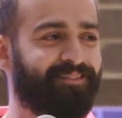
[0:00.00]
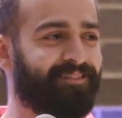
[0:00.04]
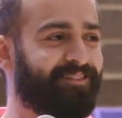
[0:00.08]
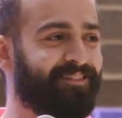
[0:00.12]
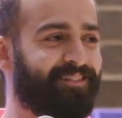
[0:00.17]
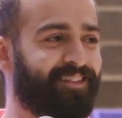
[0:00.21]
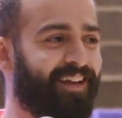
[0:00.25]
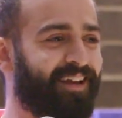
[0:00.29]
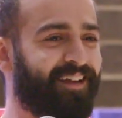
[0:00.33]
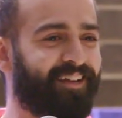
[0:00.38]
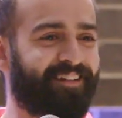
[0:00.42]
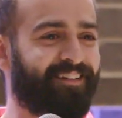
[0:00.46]

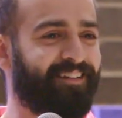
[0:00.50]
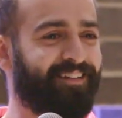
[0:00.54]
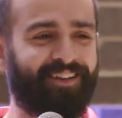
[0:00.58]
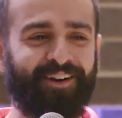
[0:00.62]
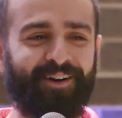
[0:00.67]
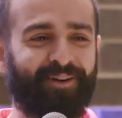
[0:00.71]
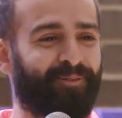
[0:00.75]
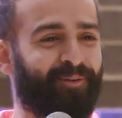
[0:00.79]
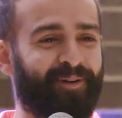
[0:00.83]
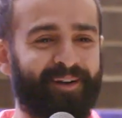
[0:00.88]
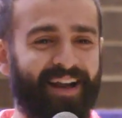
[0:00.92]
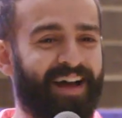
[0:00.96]
Like,
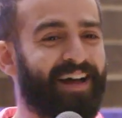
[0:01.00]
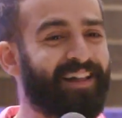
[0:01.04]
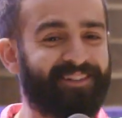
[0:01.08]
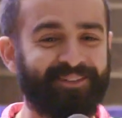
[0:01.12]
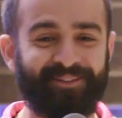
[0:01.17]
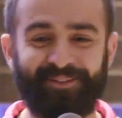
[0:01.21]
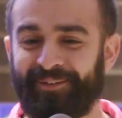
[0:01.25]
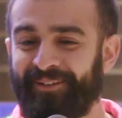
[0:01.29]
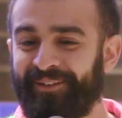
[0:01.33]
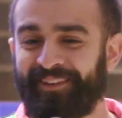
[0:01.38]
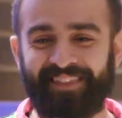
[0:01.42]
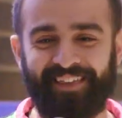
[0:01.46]
yo, we're not
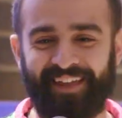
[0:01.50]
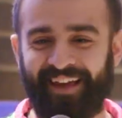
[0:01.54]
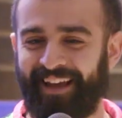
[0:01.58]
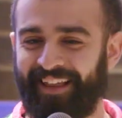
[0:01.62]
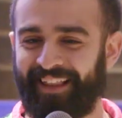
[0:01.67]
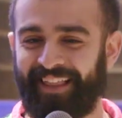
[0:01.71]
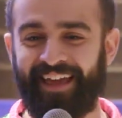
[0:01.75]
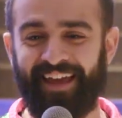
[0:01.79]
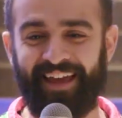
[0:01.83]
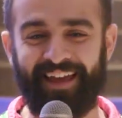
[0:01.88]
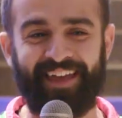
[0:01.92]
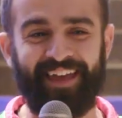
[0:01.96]
doing
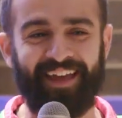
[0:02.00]
that.